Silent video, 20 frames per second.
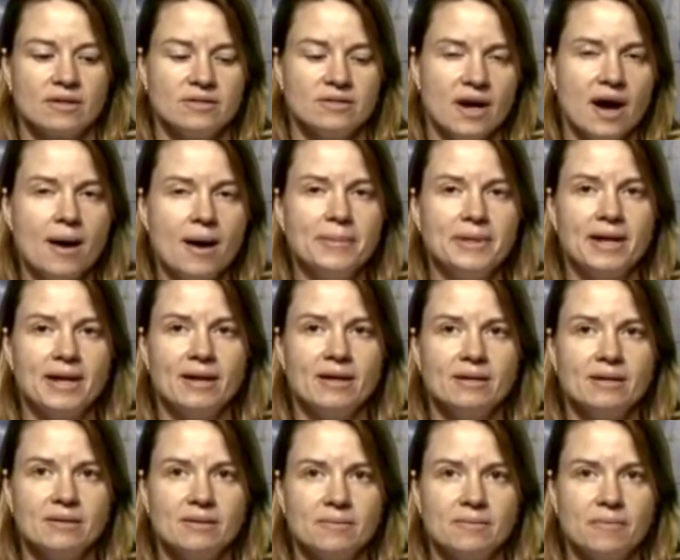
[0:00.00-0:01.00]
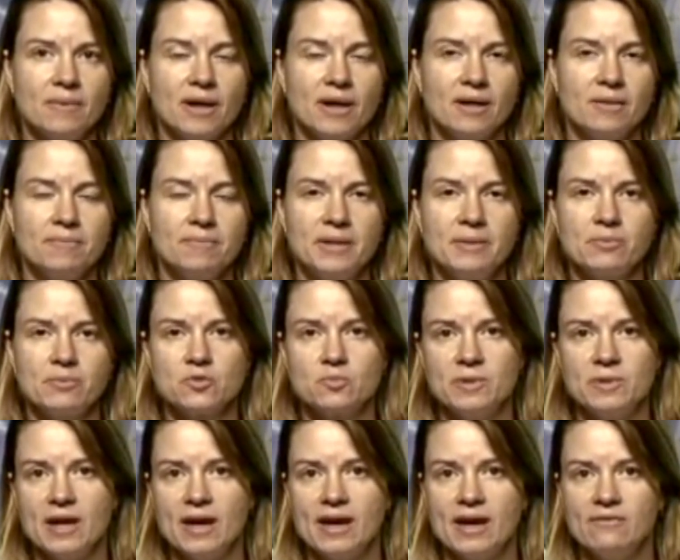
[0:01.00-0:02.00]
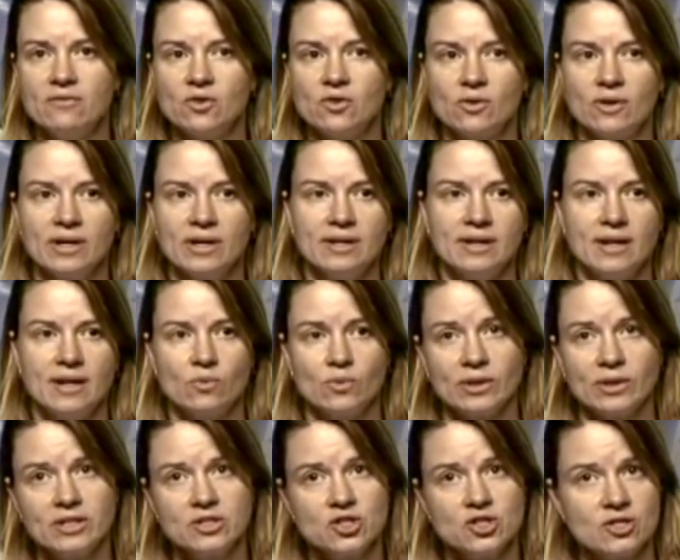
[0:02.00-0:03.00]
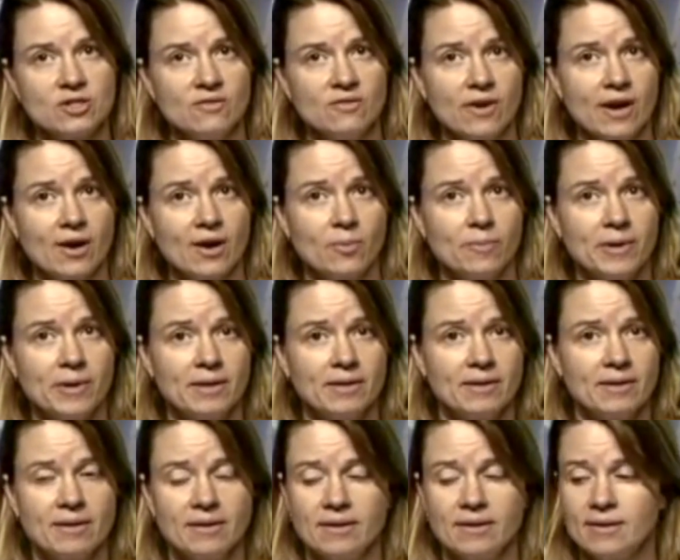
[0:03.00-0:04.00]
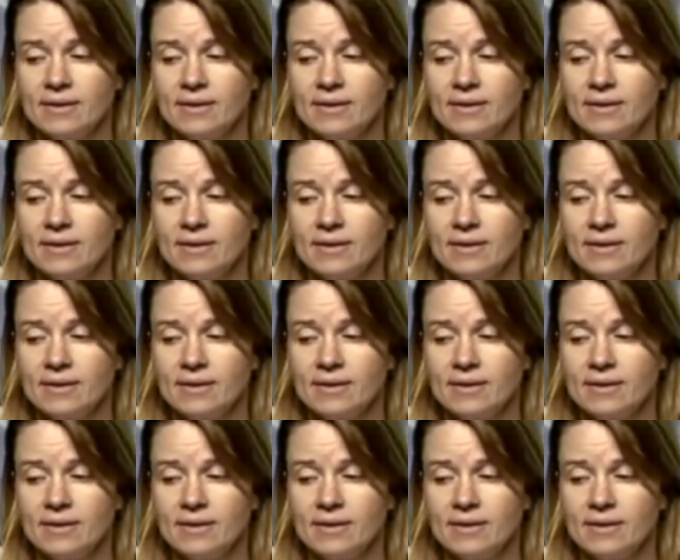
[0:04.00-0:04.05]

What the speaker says: dominate people's behavior in a religious environment.